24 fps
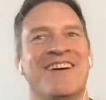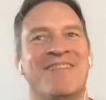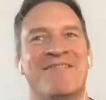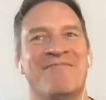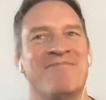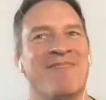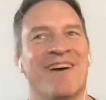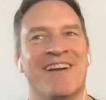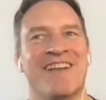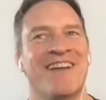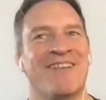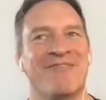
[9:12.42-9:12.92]

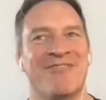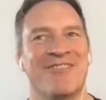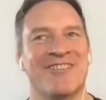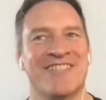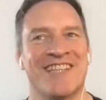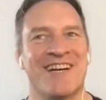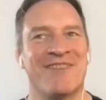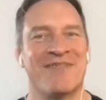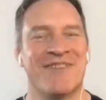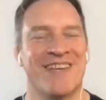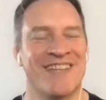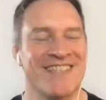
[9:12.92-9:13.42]
my watch
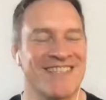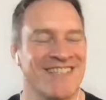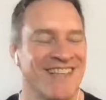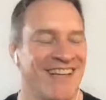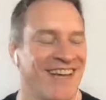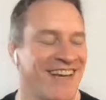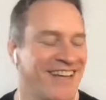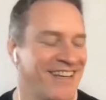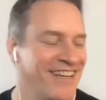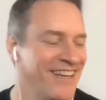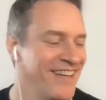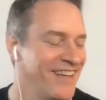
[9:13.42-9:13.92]
out for your
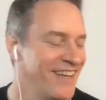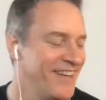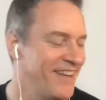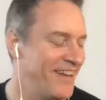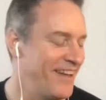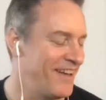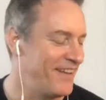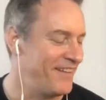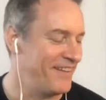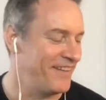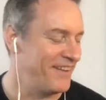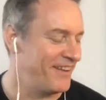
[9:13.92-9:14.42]
slack. Yeah, I,